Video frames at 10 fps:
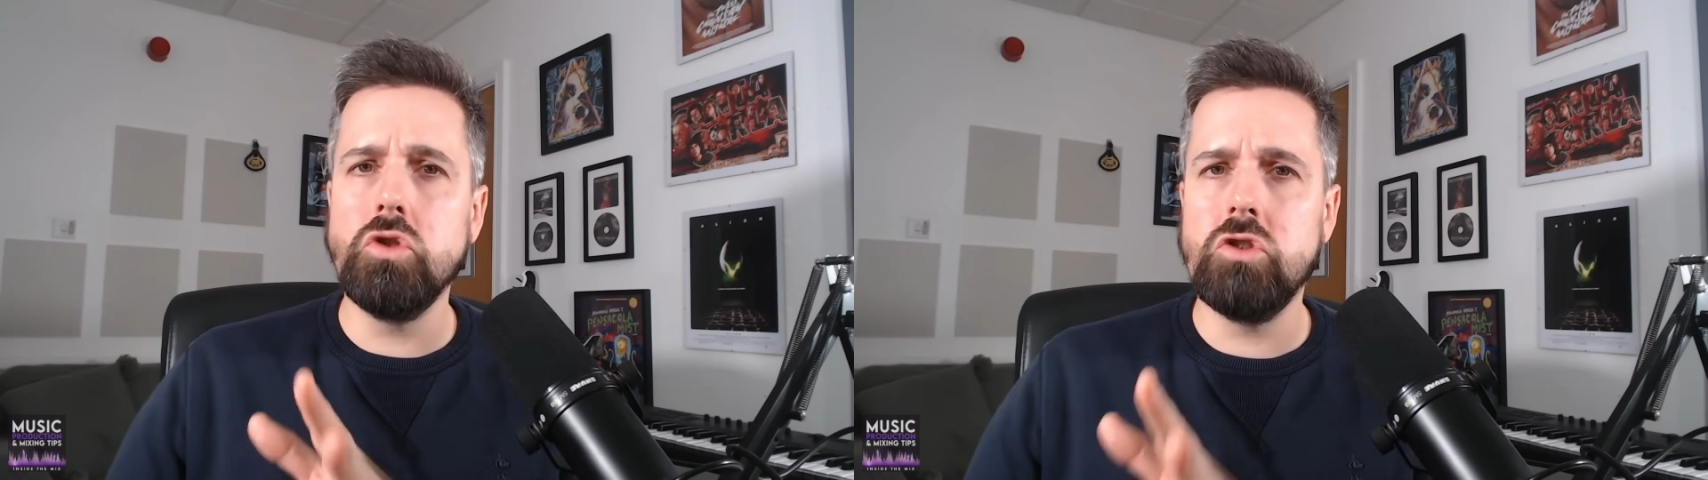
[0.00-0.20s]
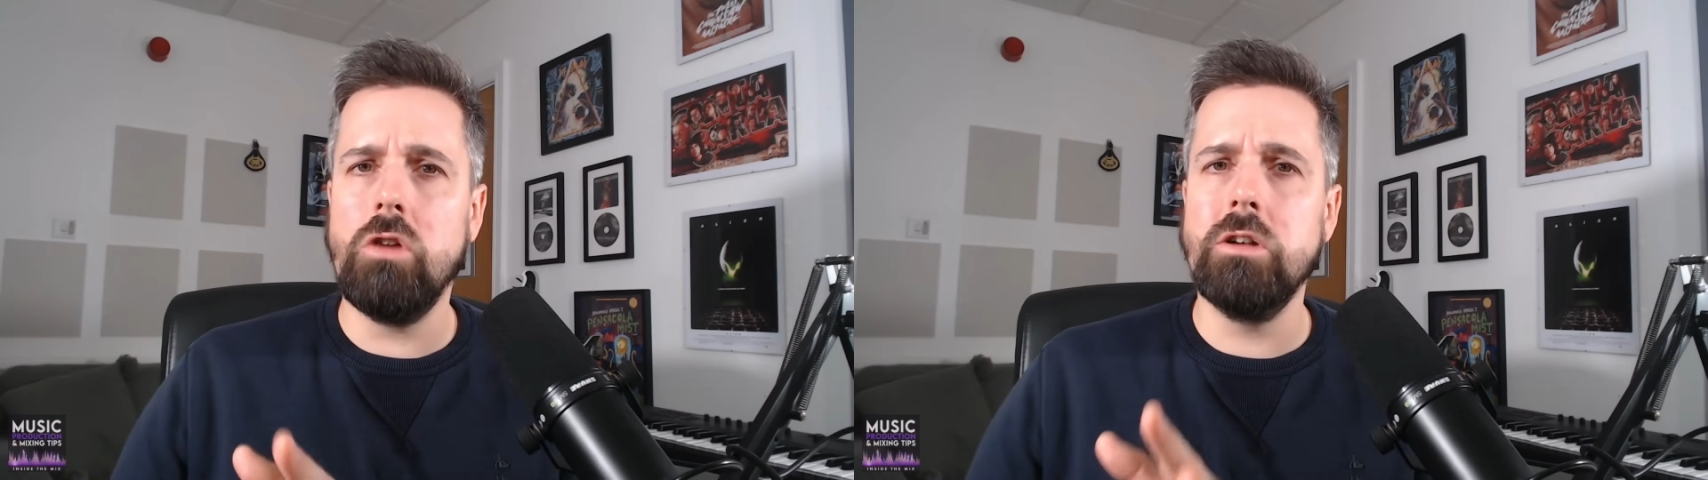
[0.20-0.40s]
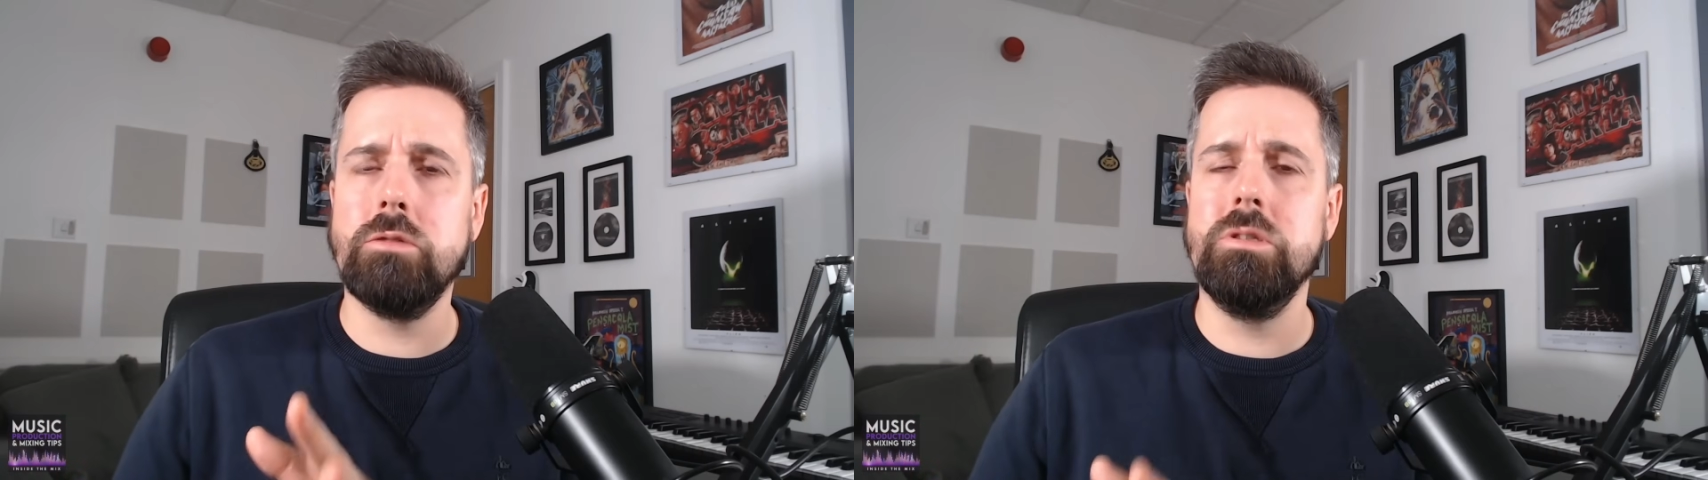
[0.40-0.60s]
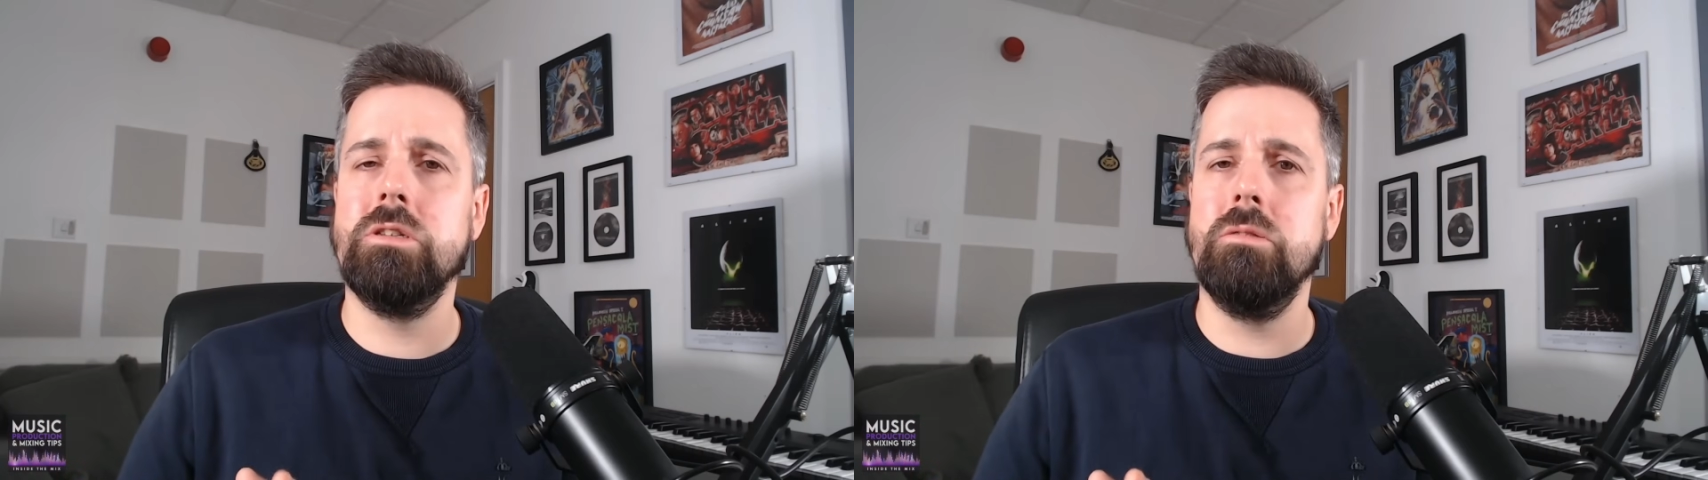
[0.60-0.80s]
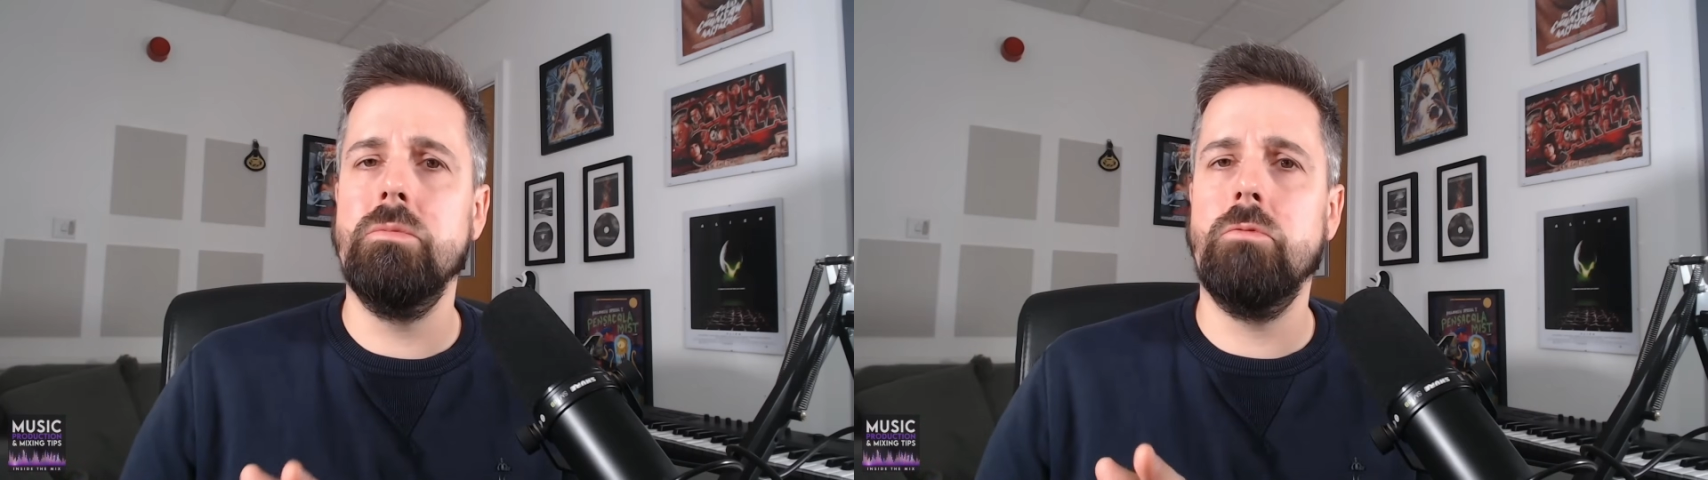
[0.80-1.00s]
strokes with
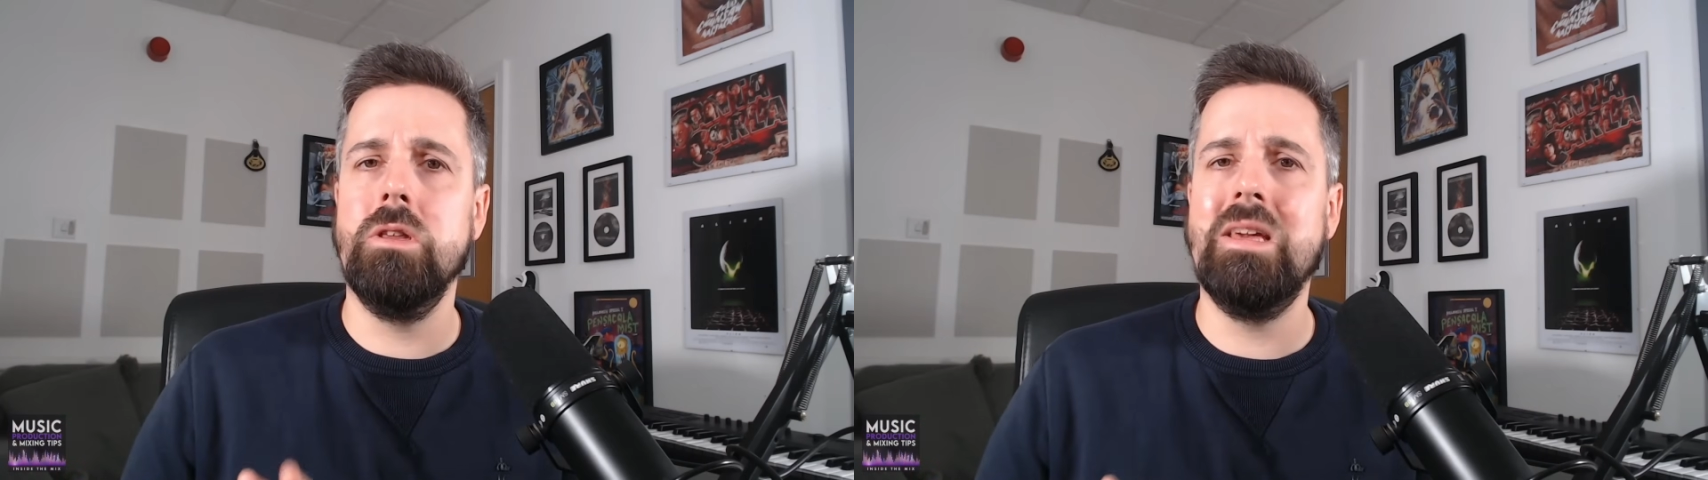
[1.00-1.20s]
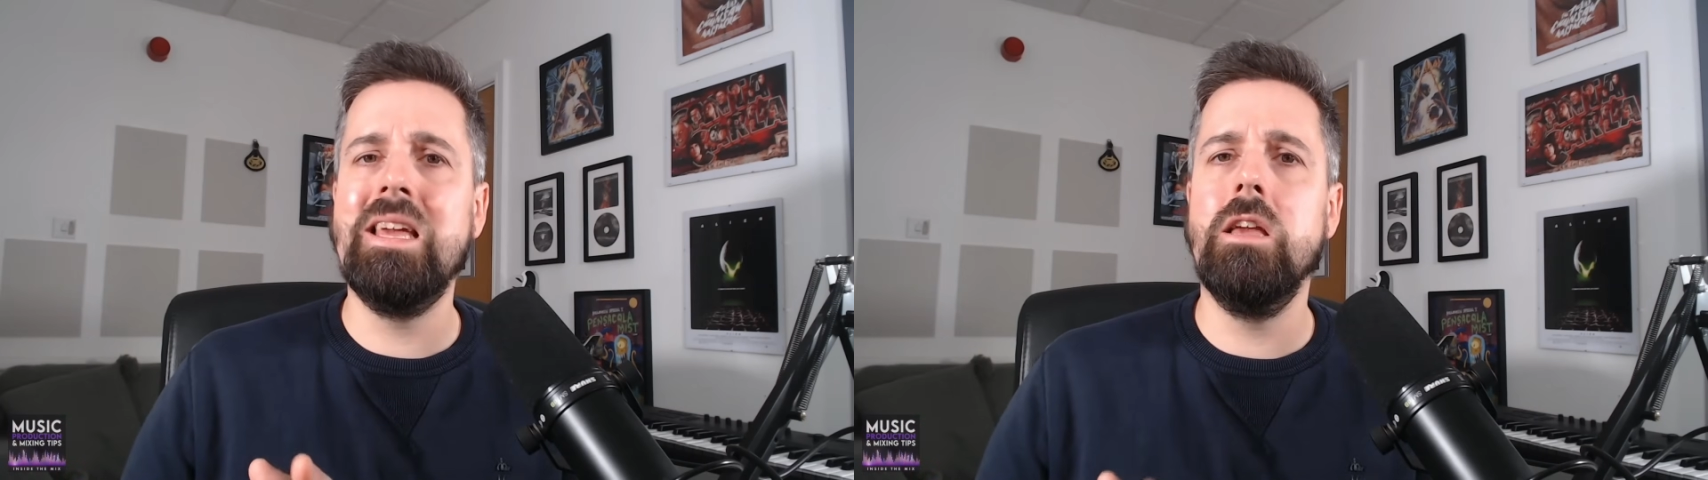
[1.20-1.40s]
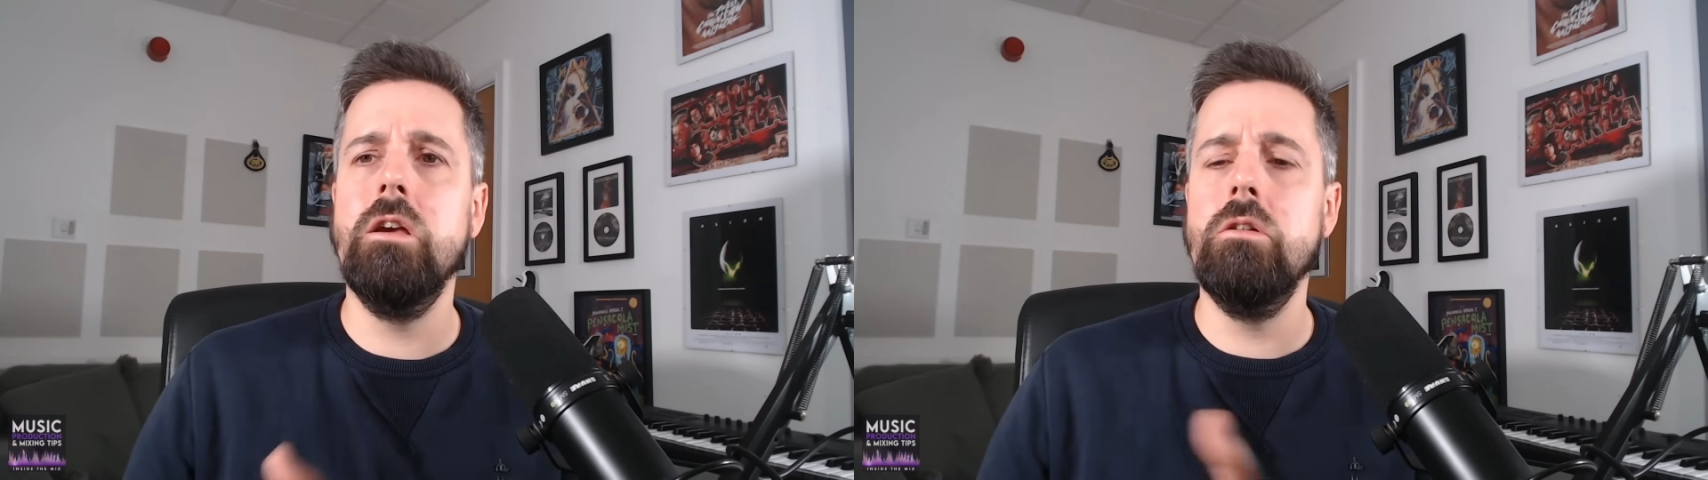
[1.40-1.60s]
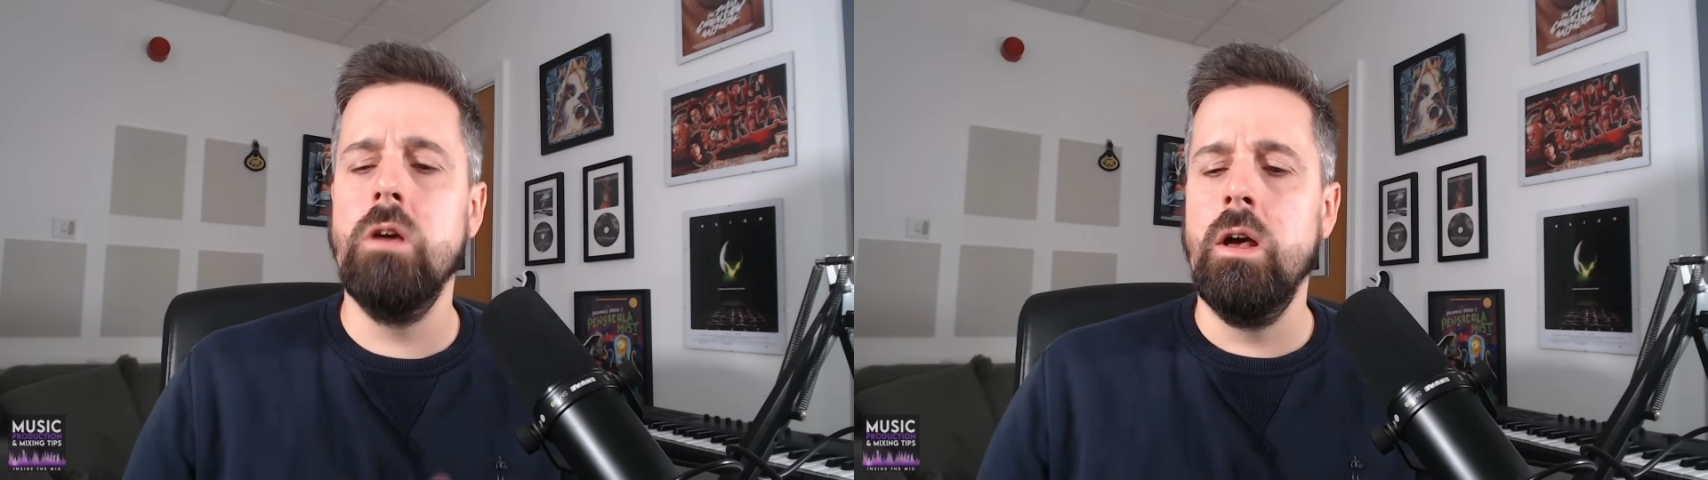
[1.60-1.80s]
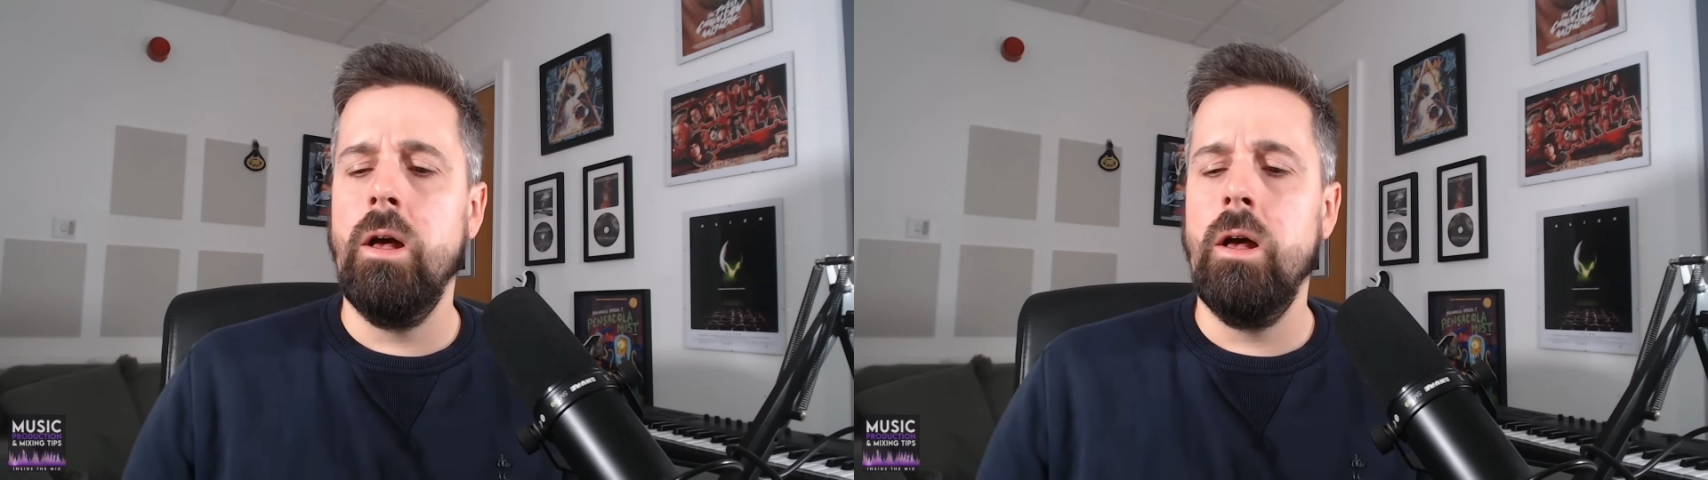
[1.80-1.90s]
EQ,